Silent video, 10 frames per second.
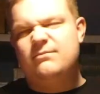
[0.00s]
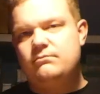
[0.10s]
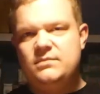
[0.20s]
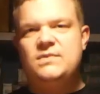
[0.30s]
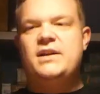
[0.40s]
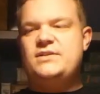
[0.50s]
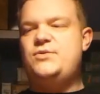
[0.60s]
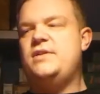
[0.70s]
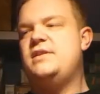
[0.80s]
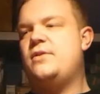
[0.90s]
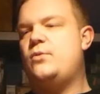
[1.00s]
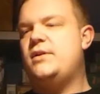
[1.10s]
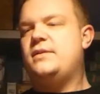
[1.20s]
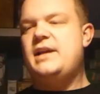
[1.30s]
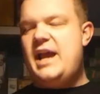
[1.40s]
not as good as the other
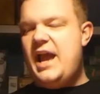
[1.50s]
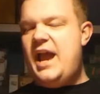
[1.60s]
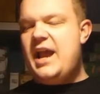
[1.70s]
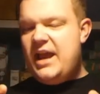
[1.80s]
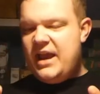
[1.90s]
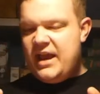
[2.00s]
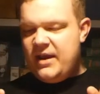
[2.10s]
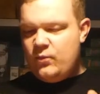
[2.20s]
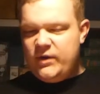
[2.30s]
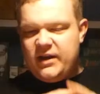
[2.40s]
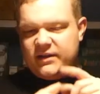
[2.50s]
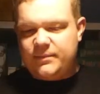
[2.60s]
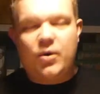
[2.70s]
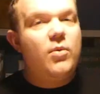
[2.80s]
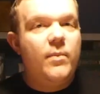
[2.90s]
one. And we've got
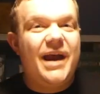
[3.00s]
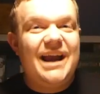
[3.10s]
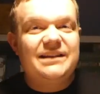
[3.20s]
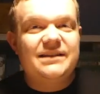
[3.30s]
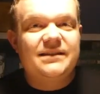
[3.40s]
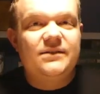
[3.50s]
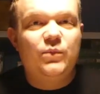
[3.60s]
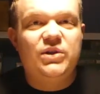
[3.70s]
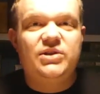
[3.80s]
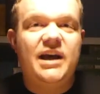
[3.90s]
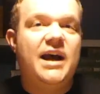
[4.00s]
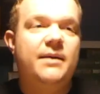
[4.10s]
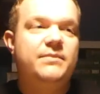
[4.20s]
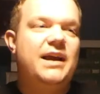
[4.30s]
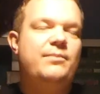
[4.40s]
the promo packs, which
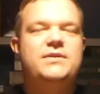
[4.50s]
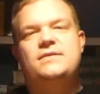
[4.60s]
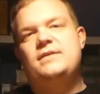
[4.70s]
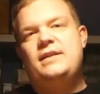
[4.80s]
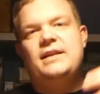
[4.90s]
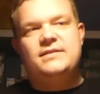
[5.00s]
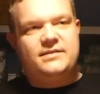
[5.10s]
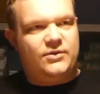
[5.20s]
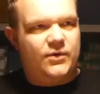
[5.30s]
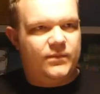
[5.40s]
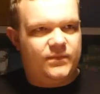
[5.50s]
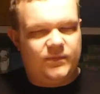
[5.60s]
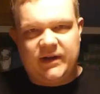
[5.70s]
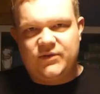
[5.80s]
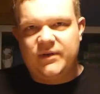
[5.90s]
are, let's go
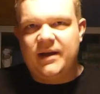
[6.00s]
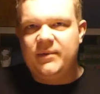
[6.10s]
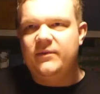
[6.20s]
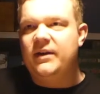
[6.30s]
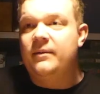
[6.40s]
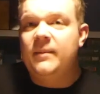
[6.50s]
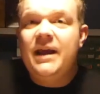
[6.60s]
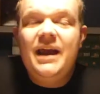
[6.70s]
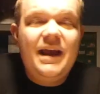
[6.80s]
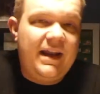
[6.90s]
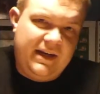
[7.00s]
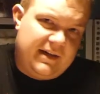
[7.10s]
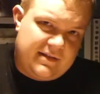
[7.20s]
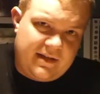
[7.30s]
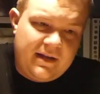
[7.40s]
right to it. I'm giving him an 8
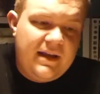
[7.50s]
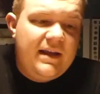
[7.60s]
out of 10.